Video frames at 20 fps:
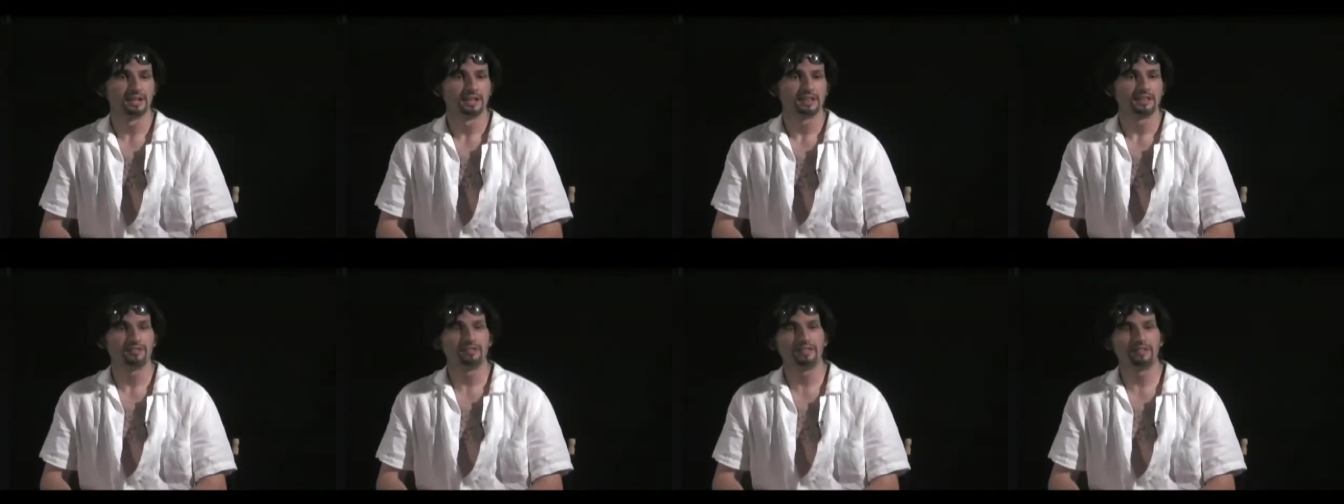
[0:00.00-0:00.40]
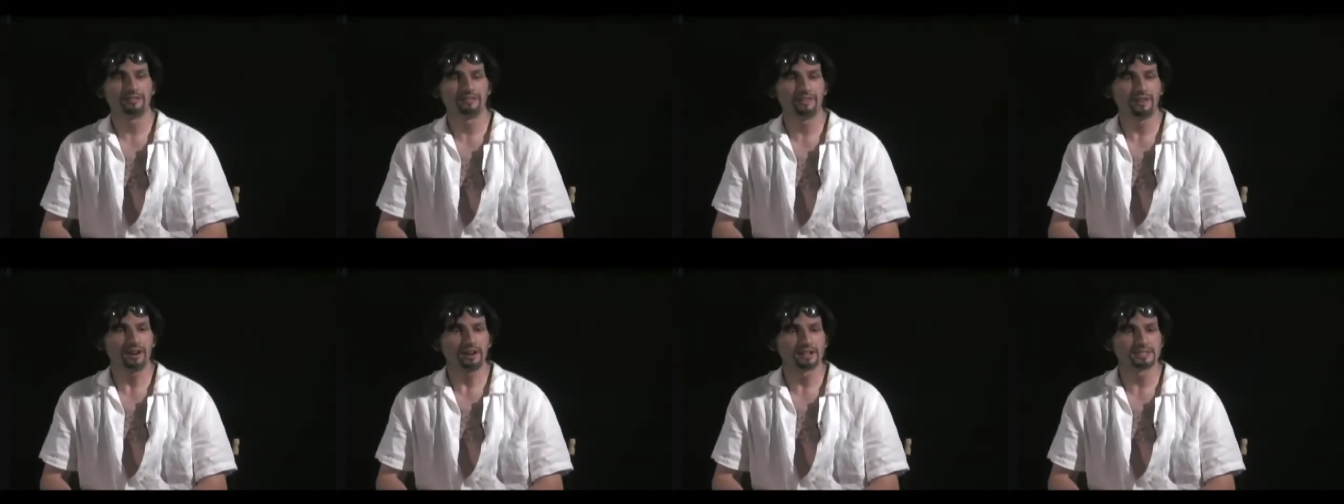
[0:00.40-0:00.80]
The, the
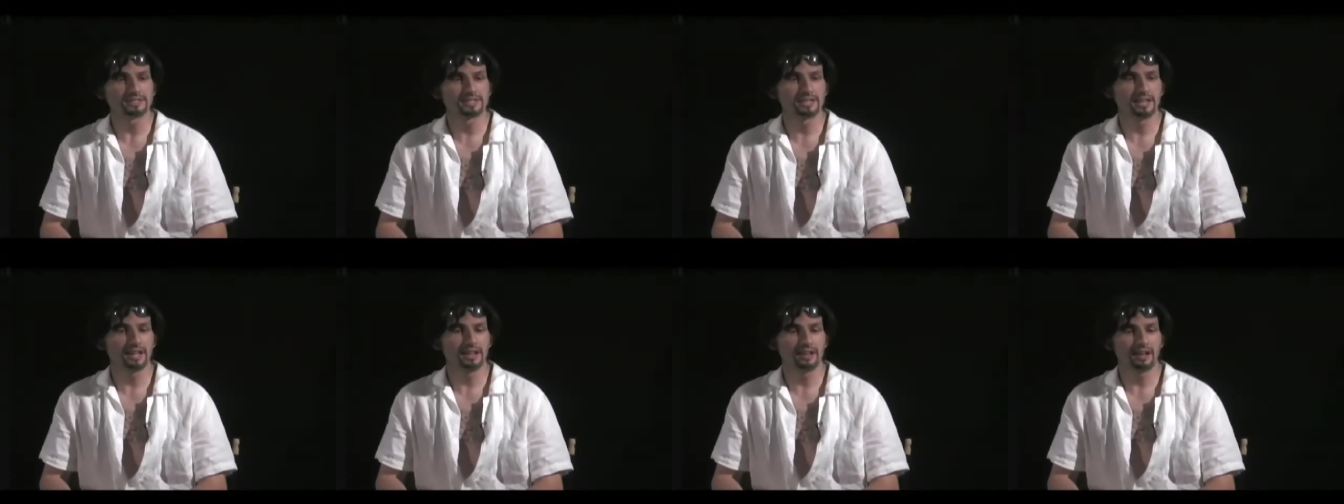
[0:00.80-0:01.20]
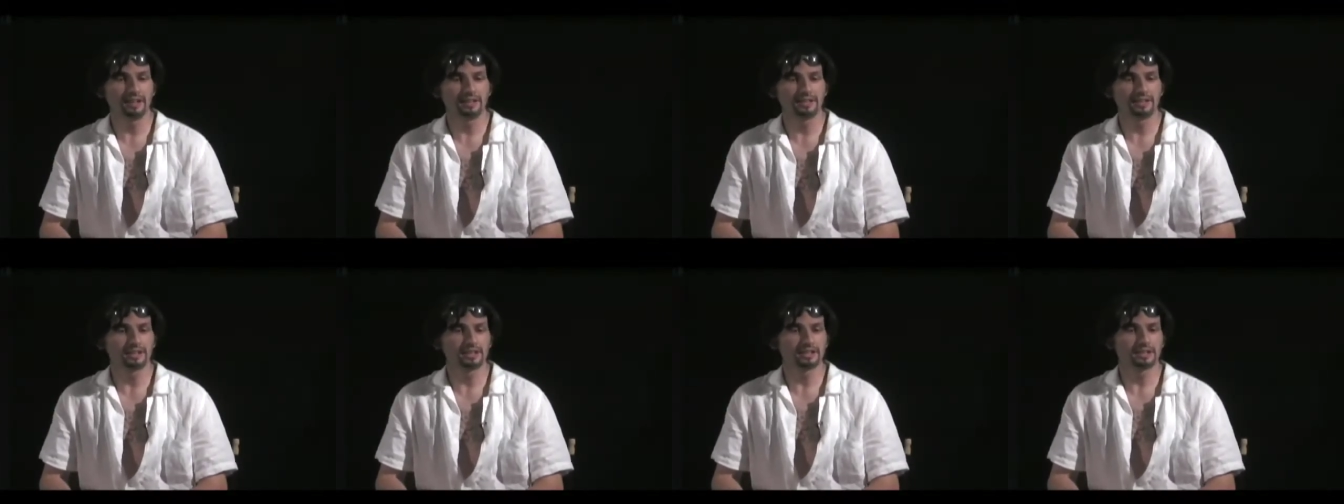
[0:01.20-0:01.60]
first, and I
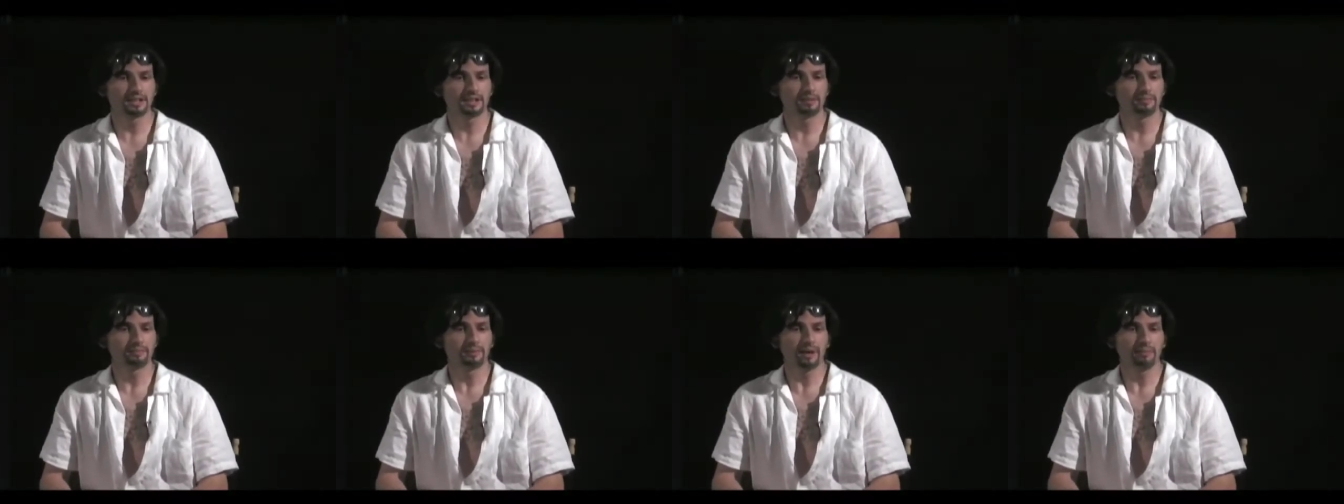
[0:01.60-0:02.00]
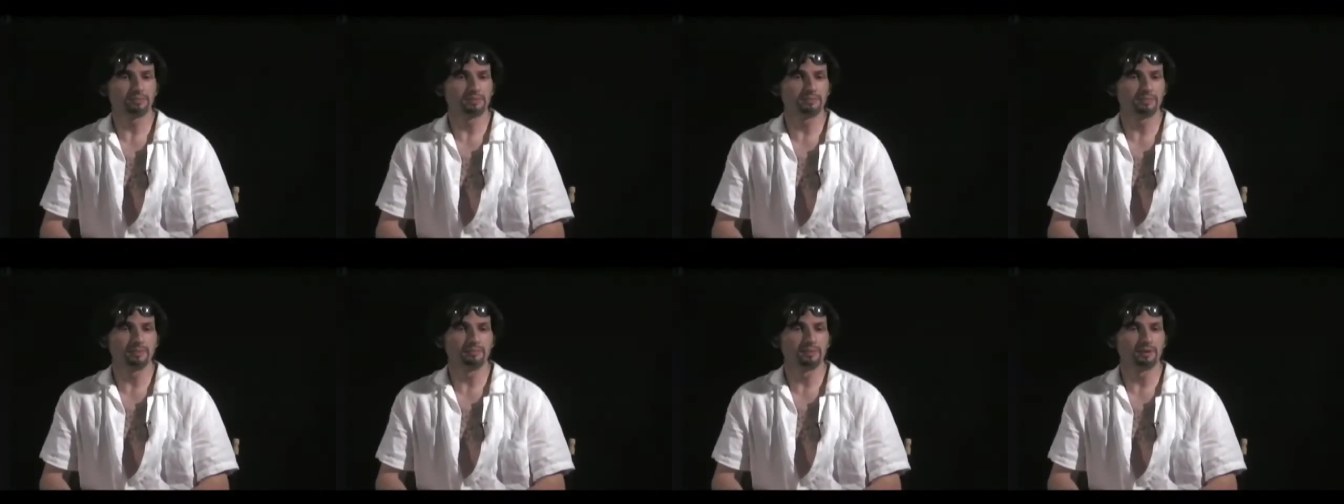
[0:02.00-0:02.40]
think
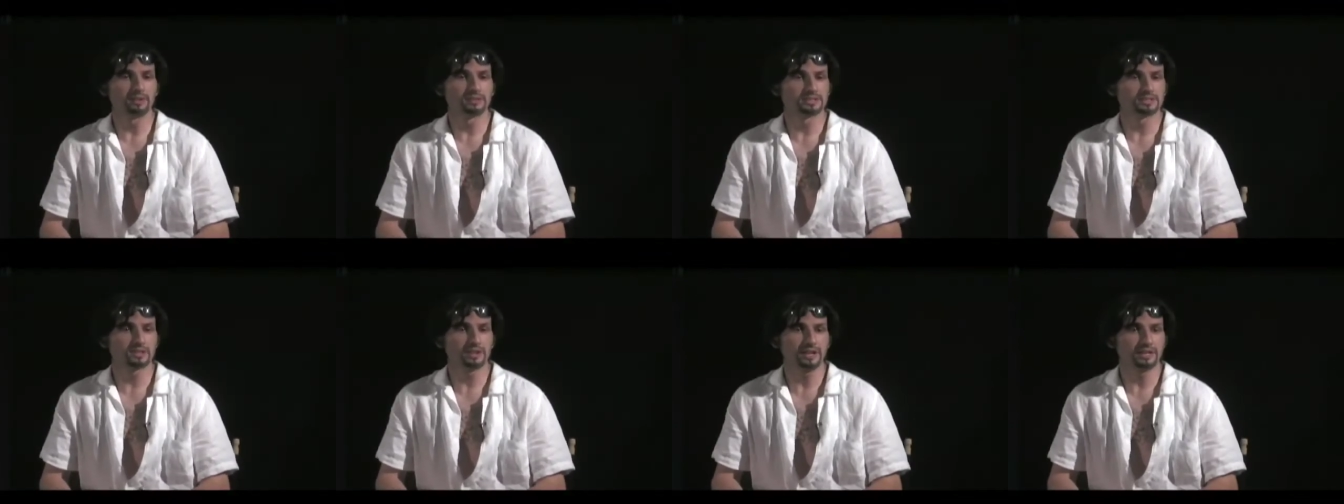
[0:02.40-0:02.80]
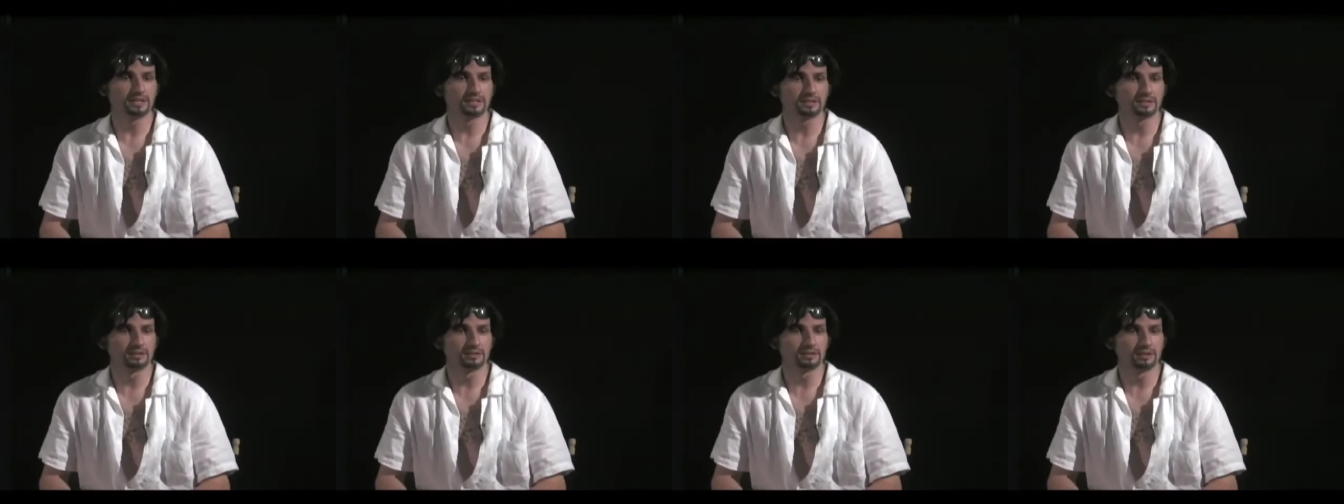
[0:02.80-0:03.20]
probably most
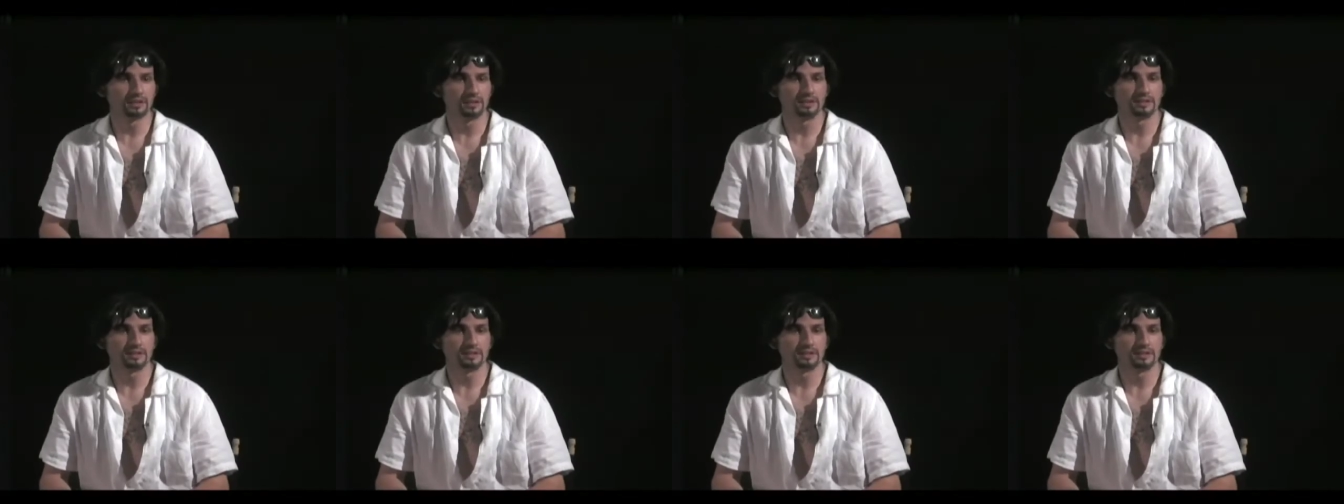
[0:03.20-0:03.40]
critical